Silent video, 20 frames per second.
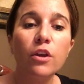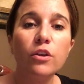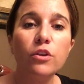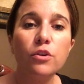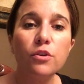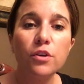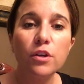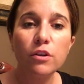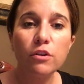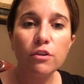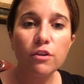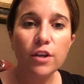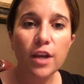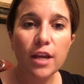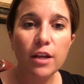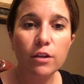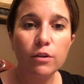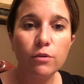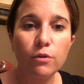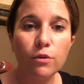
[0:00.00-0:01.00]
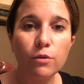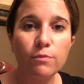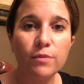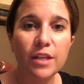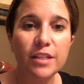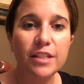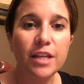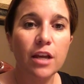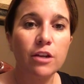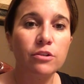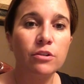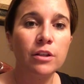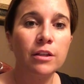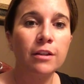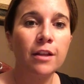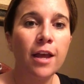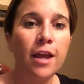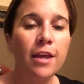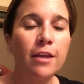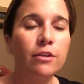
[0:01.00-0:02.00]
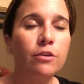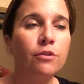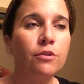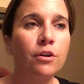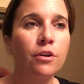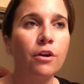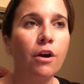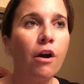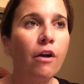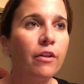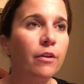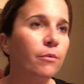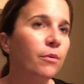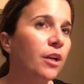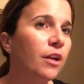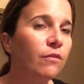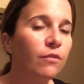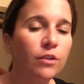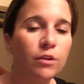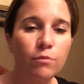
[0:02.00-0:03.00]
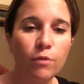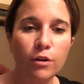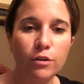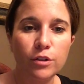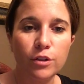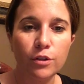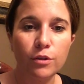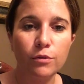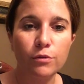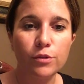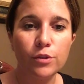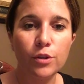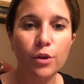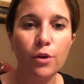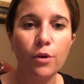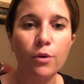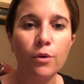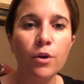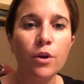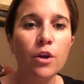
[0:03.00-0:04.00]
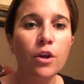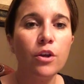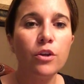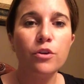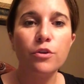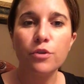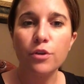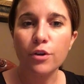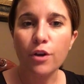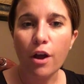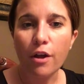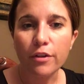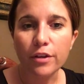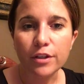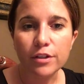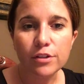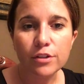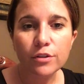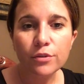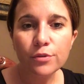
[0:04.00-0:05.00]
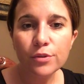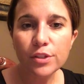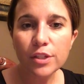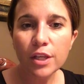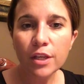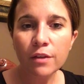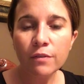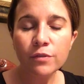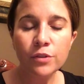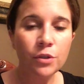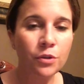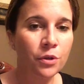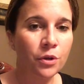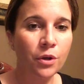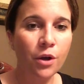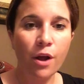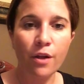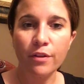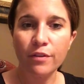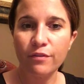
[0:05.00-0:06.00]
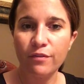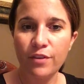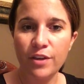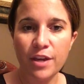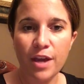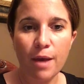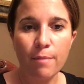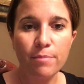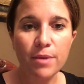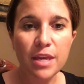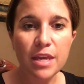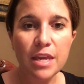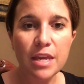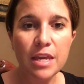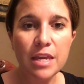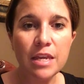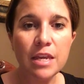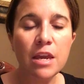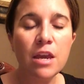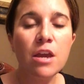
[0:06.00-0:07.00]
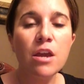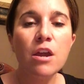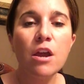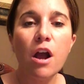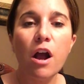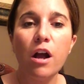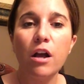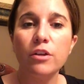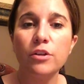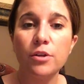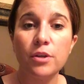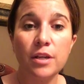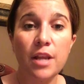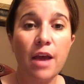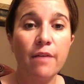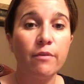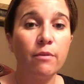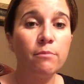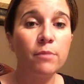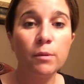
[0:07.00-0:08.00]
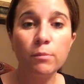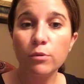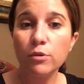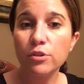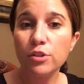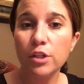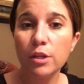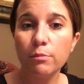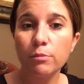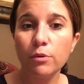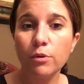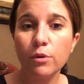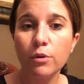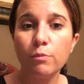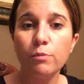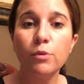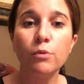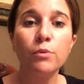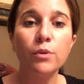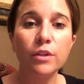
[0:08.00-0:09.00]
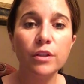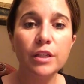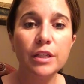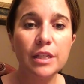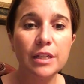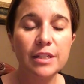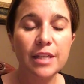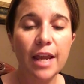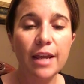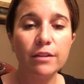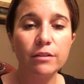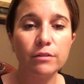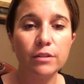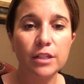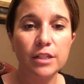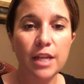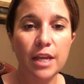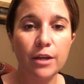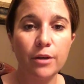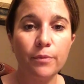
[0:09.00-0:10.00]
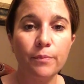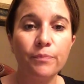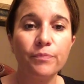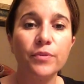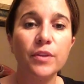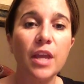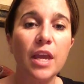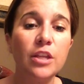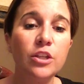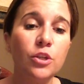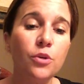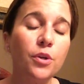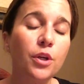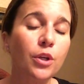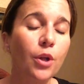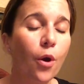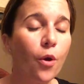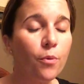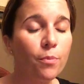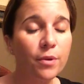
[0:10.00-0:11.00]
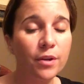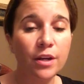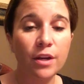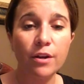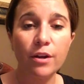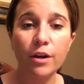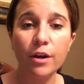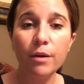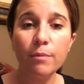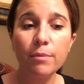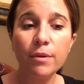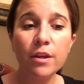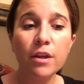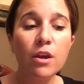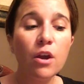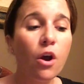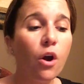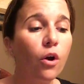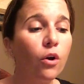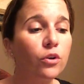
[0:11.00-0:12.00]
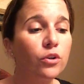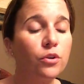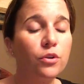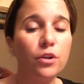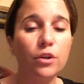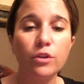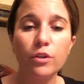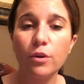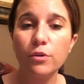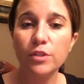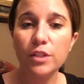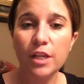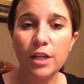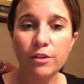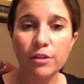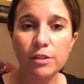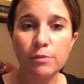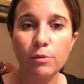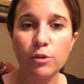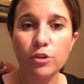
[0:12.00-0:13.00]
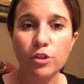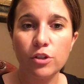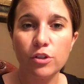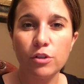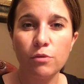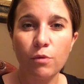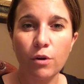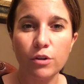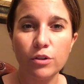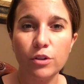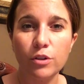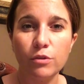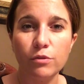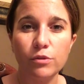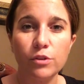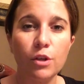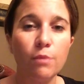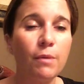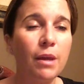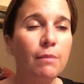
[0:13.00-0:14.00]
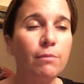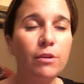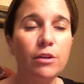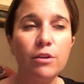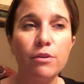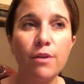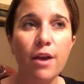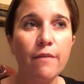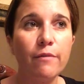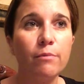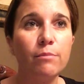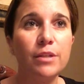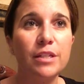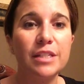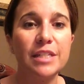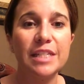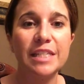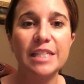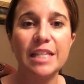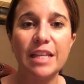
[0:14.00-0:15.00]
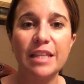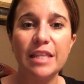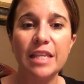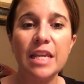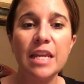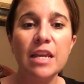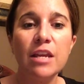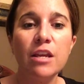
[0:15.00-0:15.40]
you can create a group that's actually like, you can call it whatever you want to. So you can call it exclusives, you can call it VIP, you can have a membership group. You really can tailor it down, and you can open it up, or you can close it down as much as you want to. So maybe you have a business and